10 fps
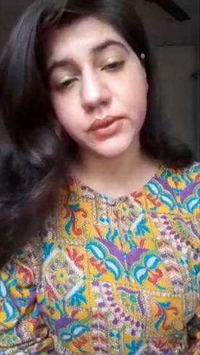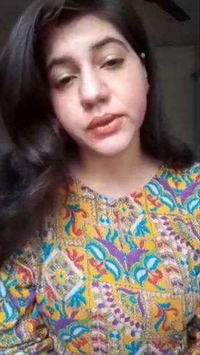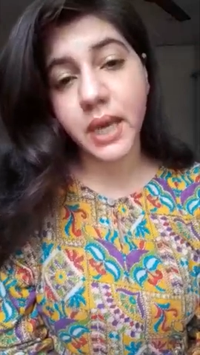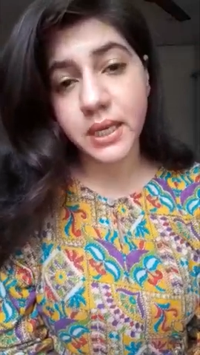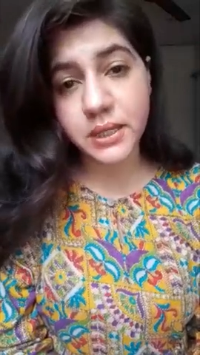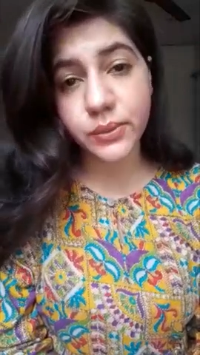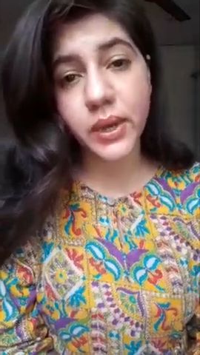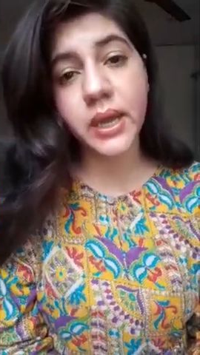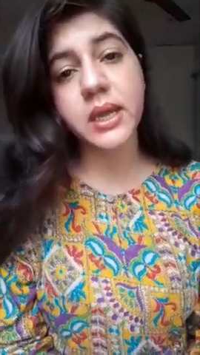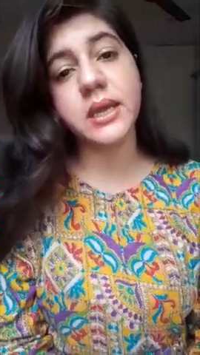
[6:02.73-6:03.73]
that is
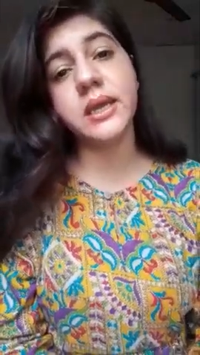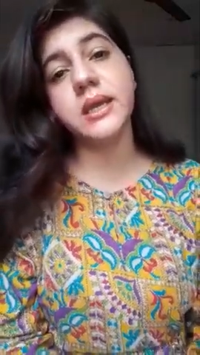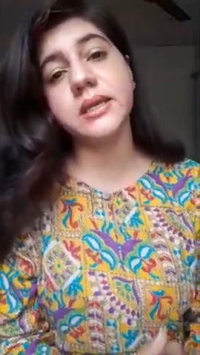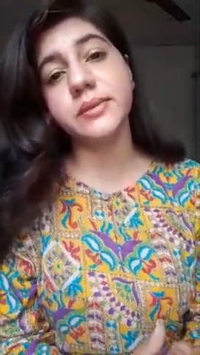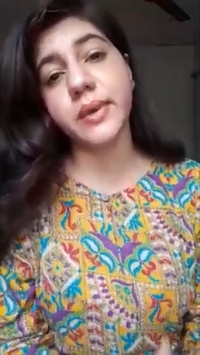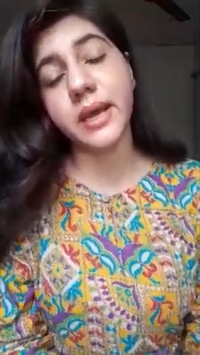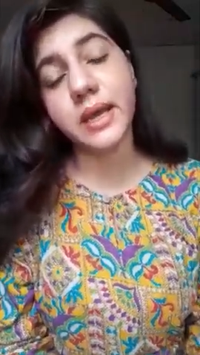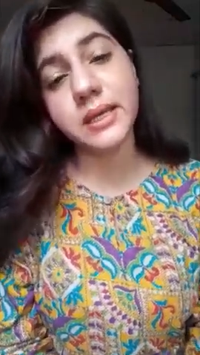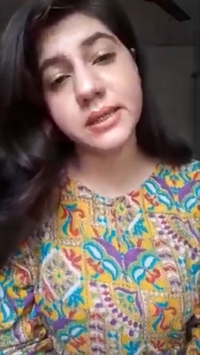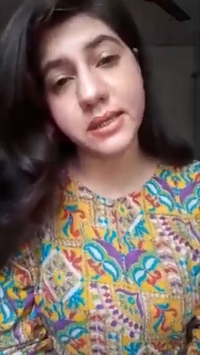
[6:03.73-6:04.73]
why he is
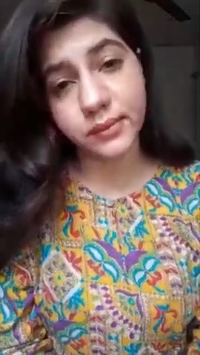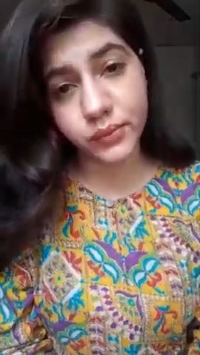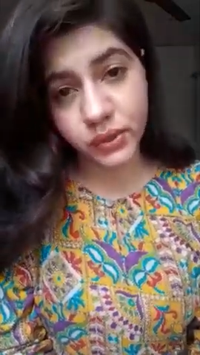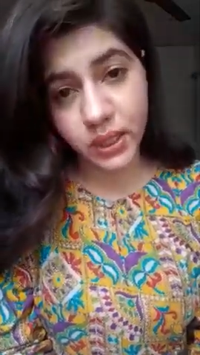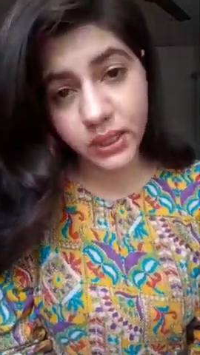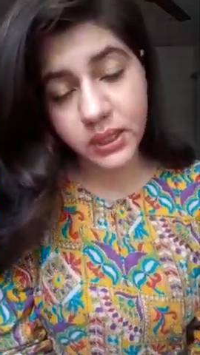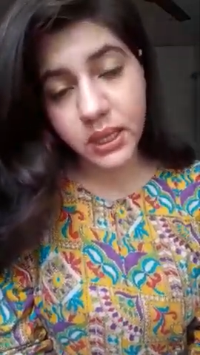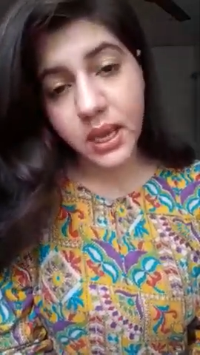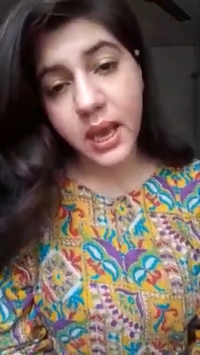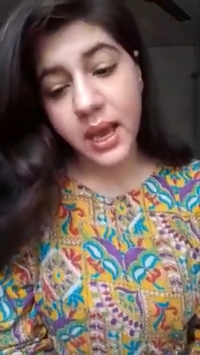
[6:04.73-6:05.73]
my subject,
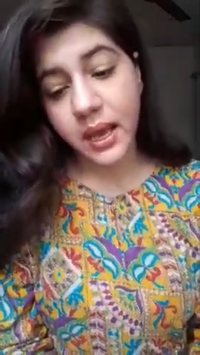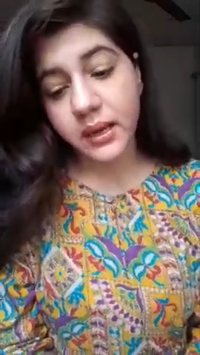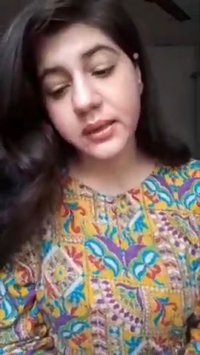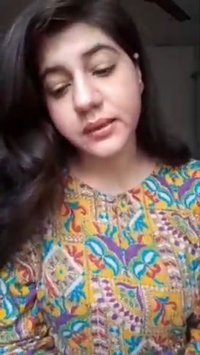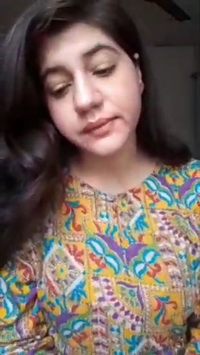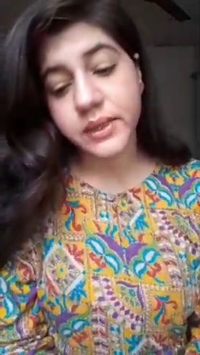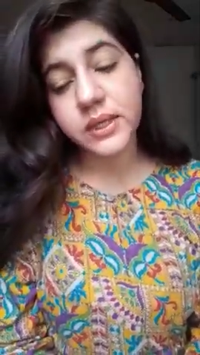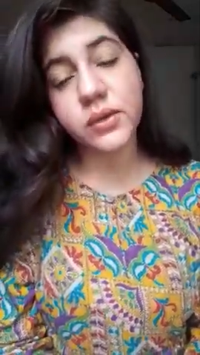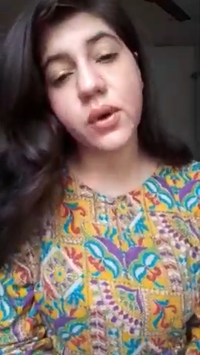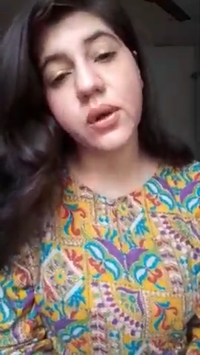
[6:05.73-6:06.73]
and
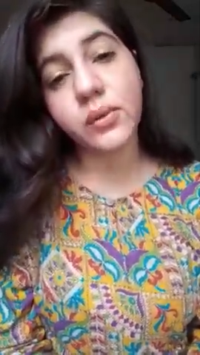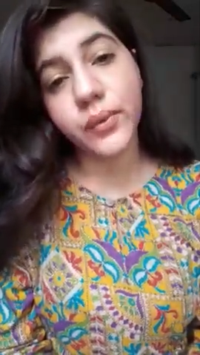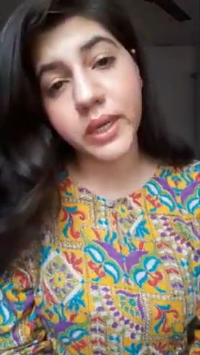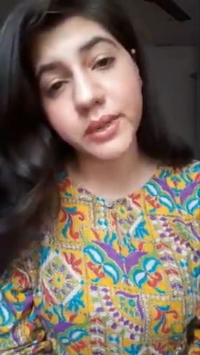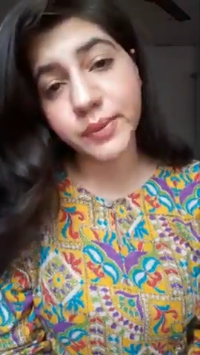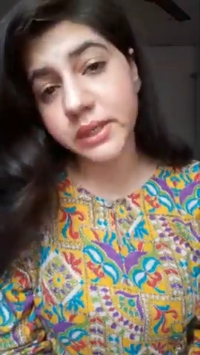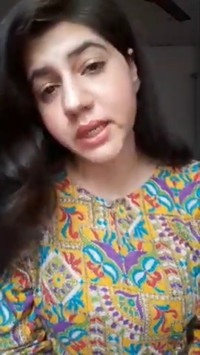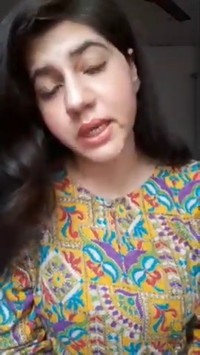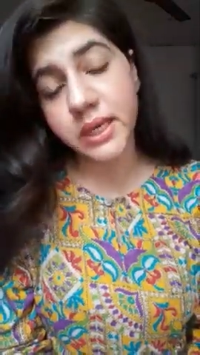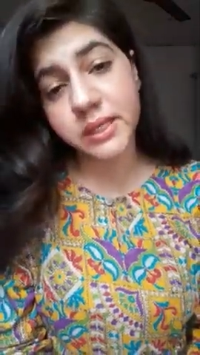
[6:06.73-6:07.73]
is always
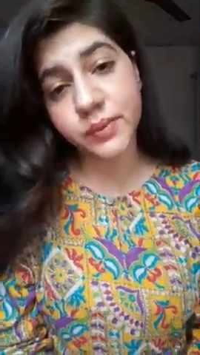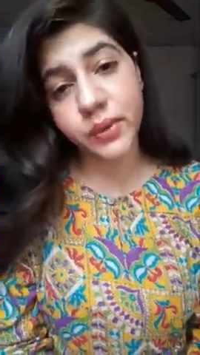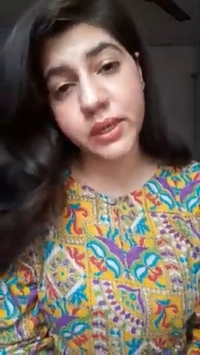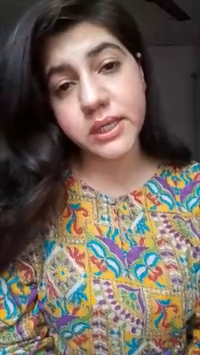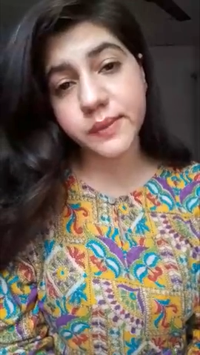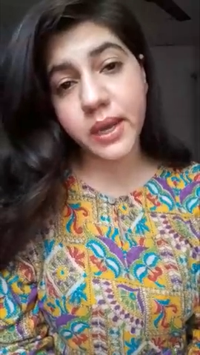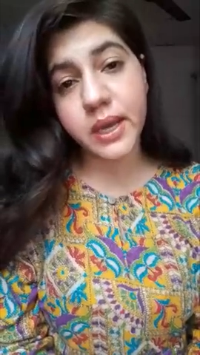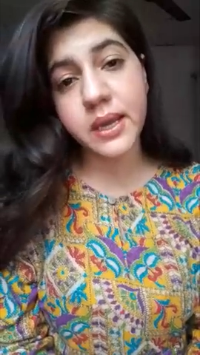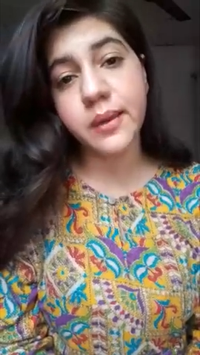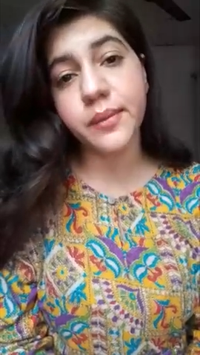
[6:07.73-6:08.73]
busy in his work is my
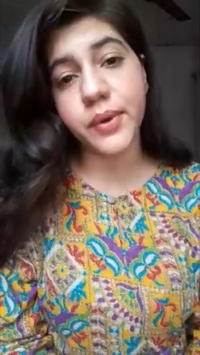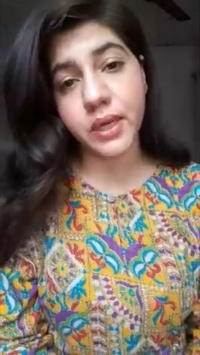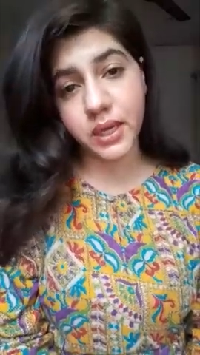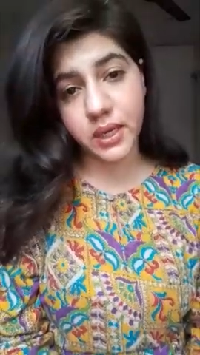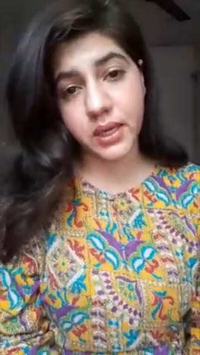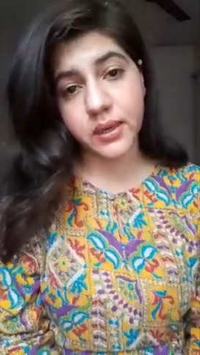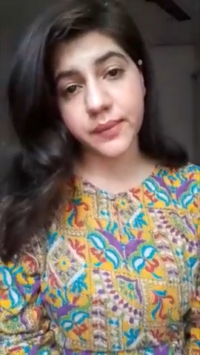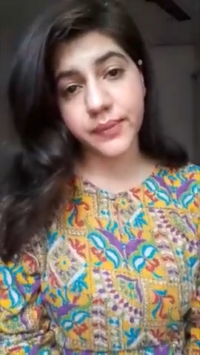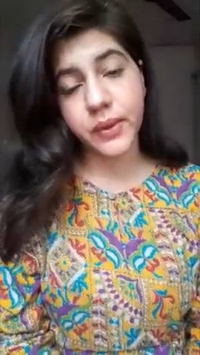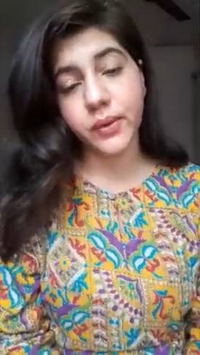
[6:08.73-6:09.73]
predicate.
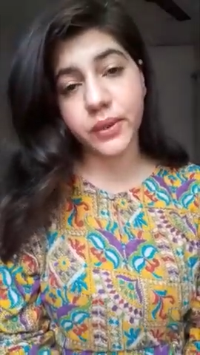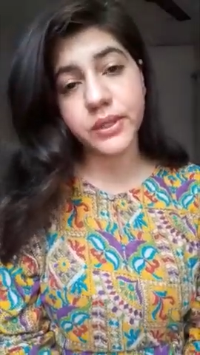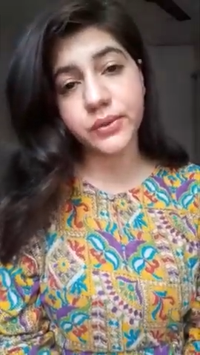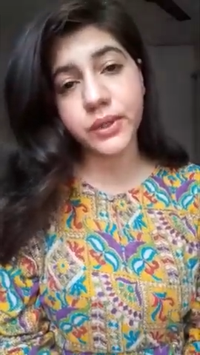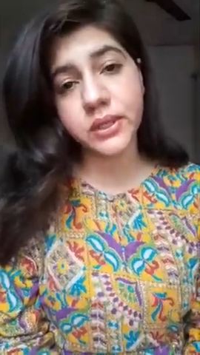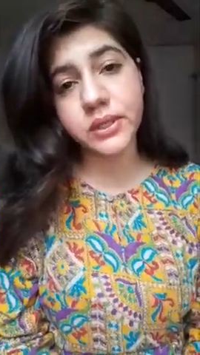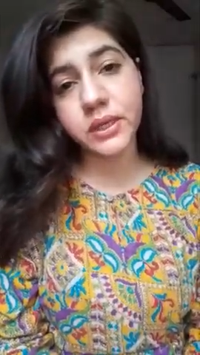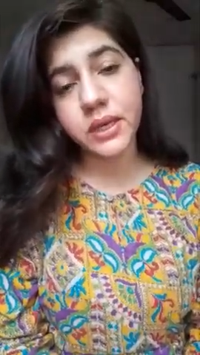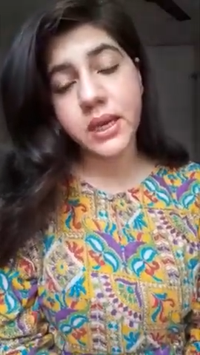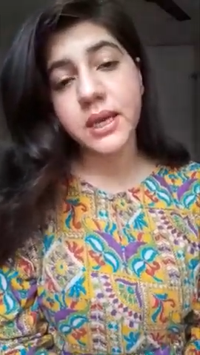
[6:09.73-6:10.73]
Okay students,
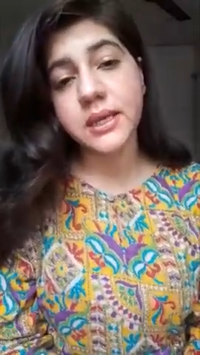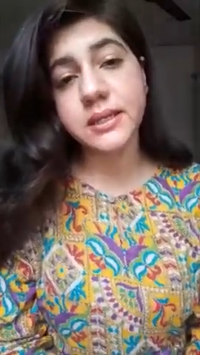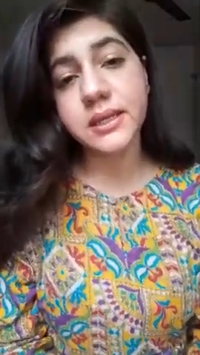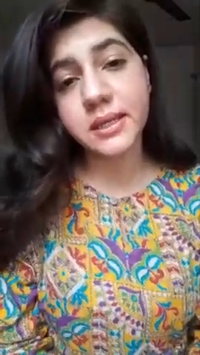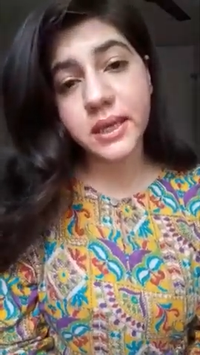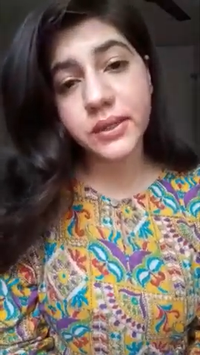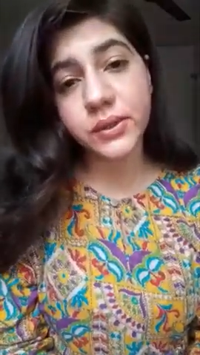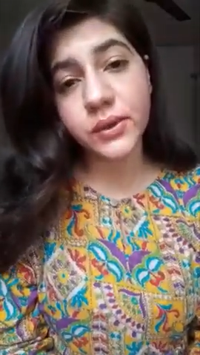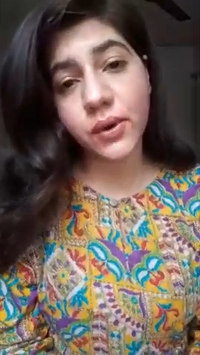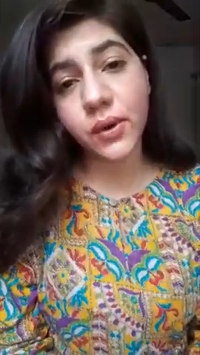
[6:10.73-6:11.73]
is this clear
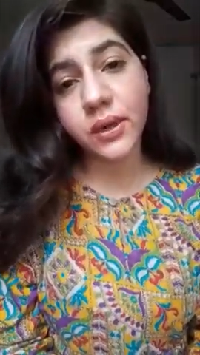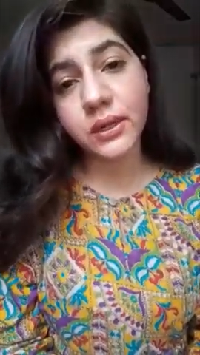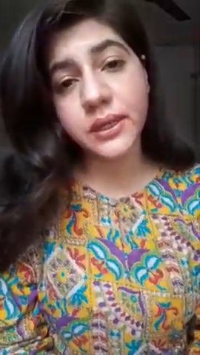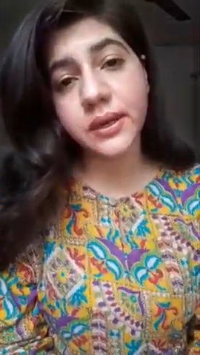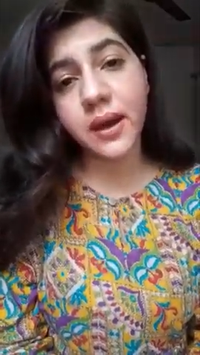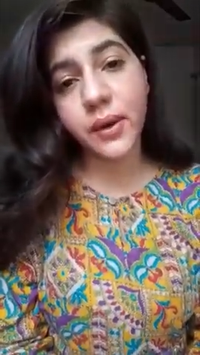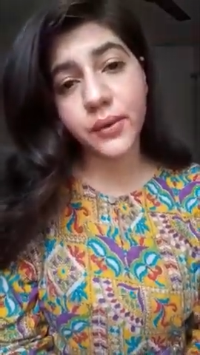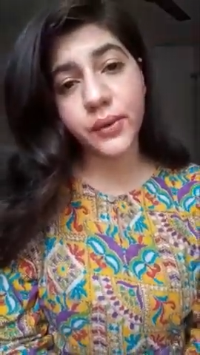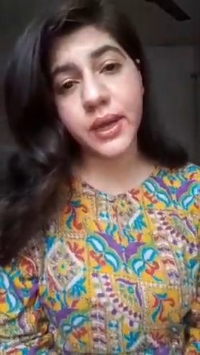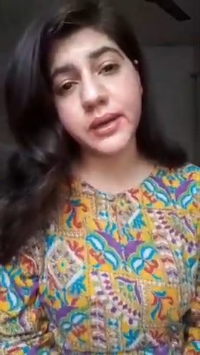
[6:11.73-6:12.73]
to you all that how
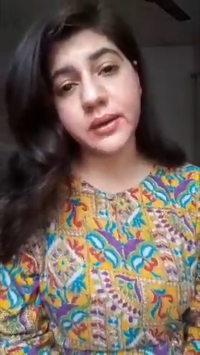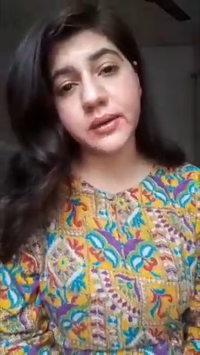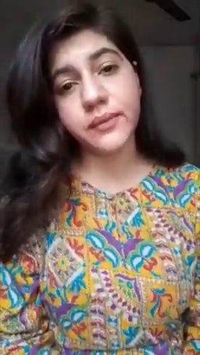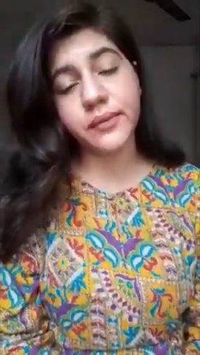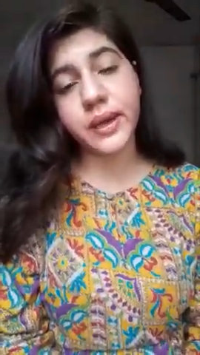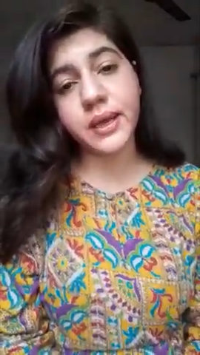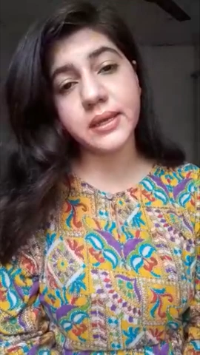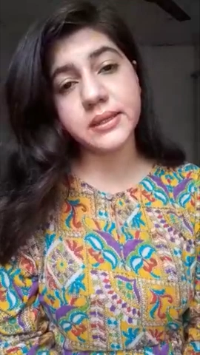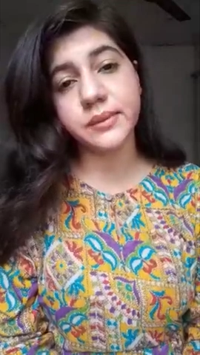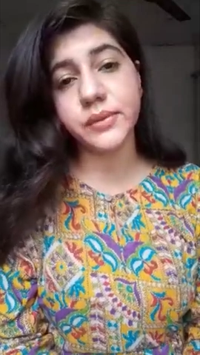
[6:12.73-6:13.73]
to identify
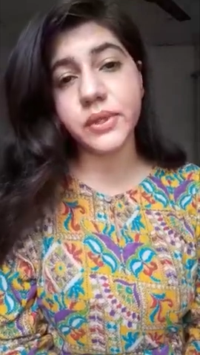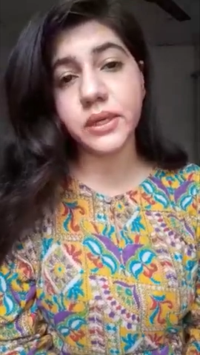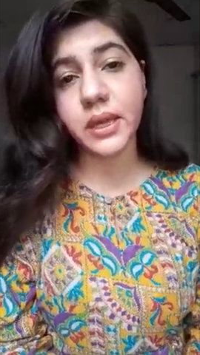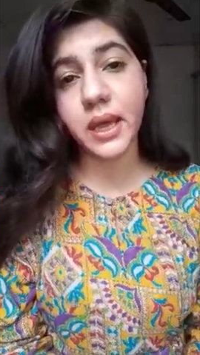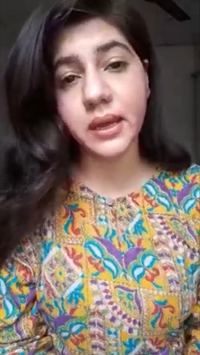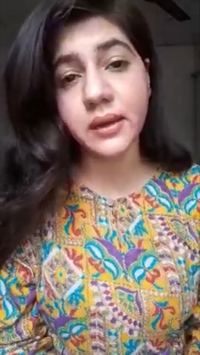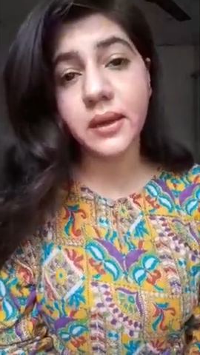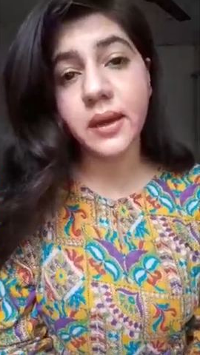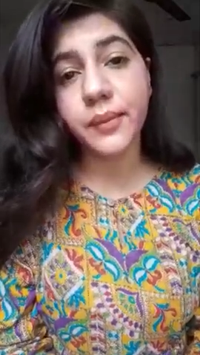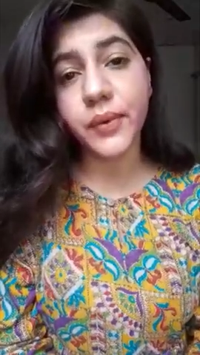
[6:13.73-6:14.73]
a subject and
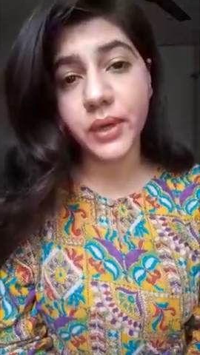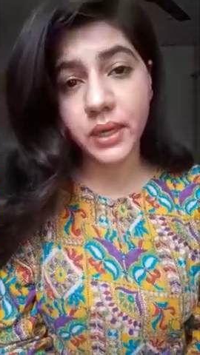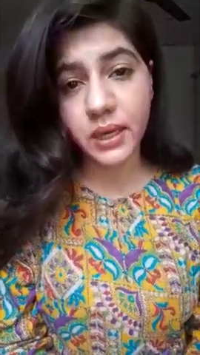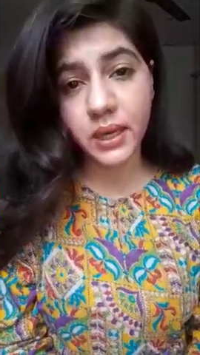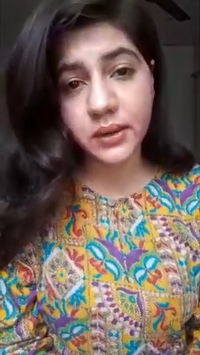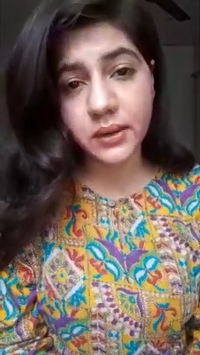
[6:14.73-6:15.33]
predicate?